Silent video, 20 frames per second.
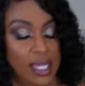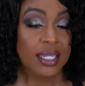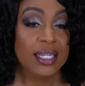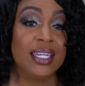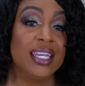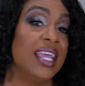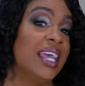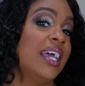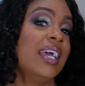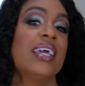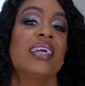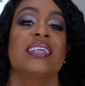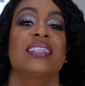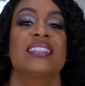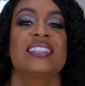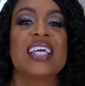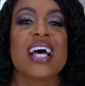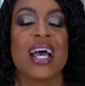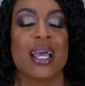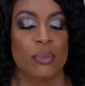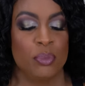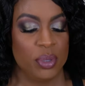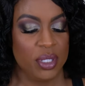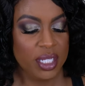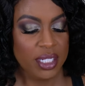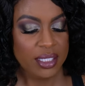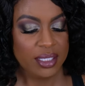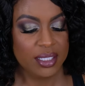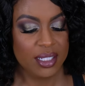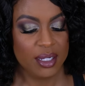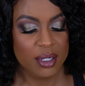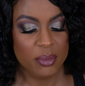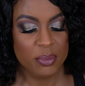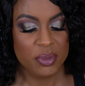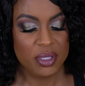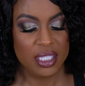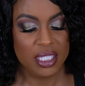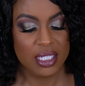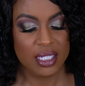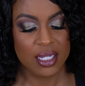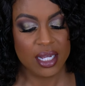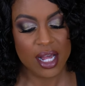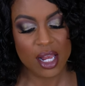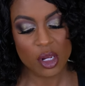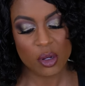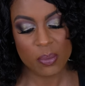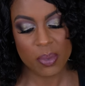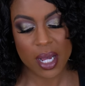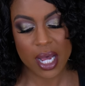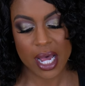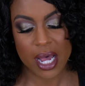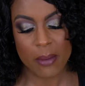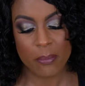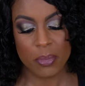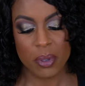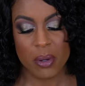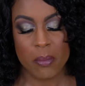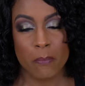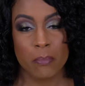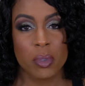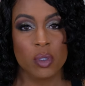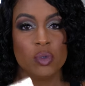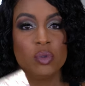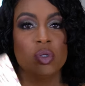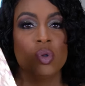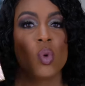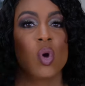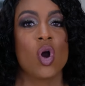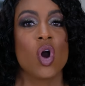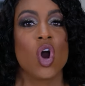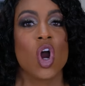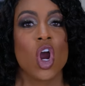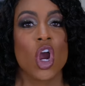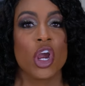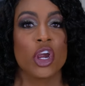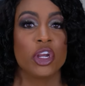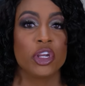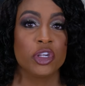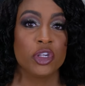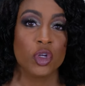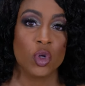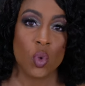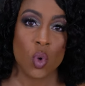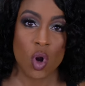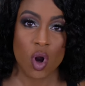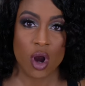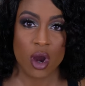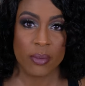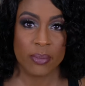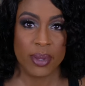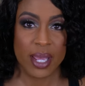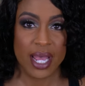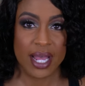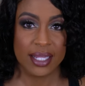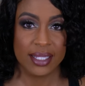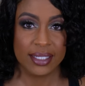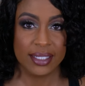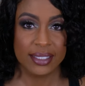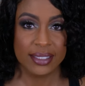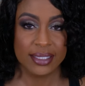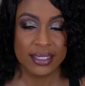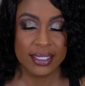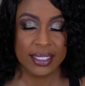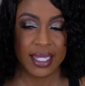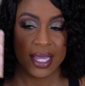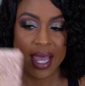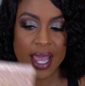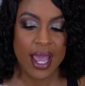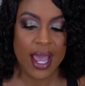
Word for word: Next, I picked up the ColourPop Boudoir Noir palette.